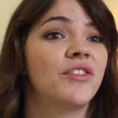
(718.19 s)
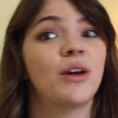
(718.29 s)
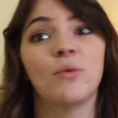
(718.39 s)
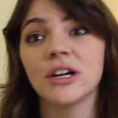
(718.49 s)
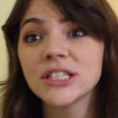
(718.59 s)

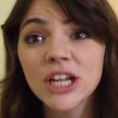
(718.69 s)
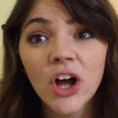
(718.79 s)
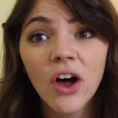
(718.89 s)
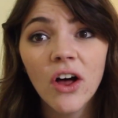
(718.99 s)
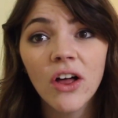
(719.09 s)
think works at
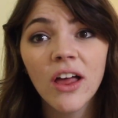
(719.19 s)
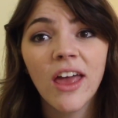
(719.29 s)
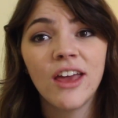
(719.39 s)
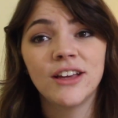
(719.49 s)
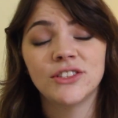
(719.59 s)
all?
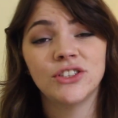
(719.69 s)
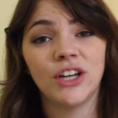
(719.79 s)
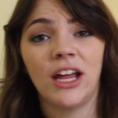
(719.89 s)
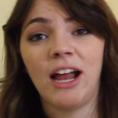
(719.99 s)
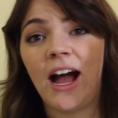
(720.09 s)

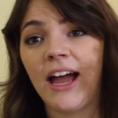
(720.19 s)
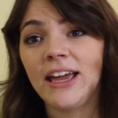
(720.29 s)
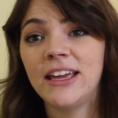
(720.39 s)
Should I